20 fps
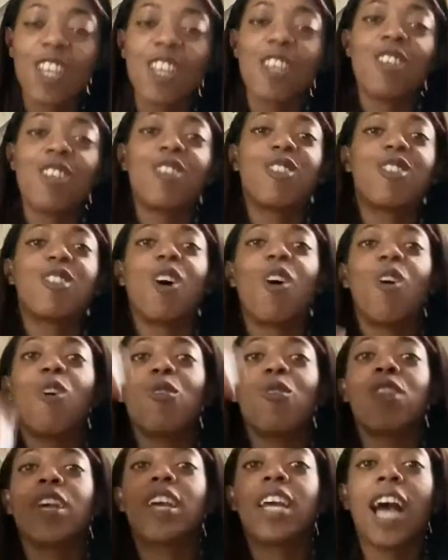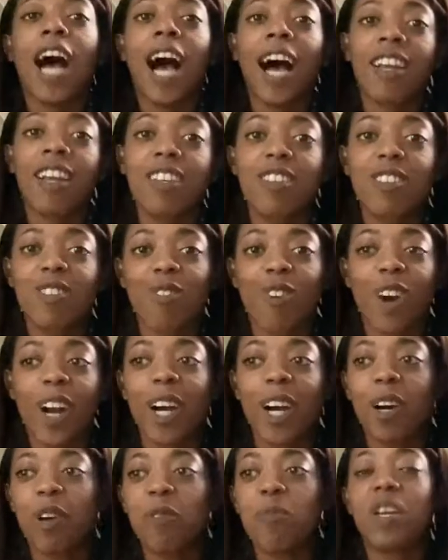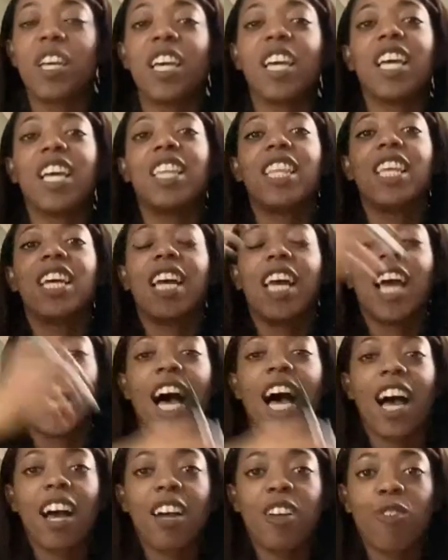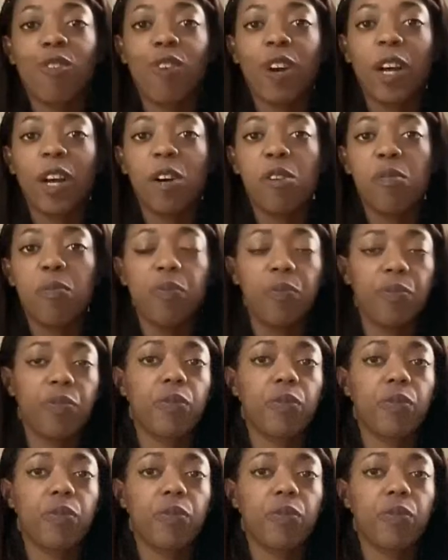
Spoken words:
So the goddess realm and the God realm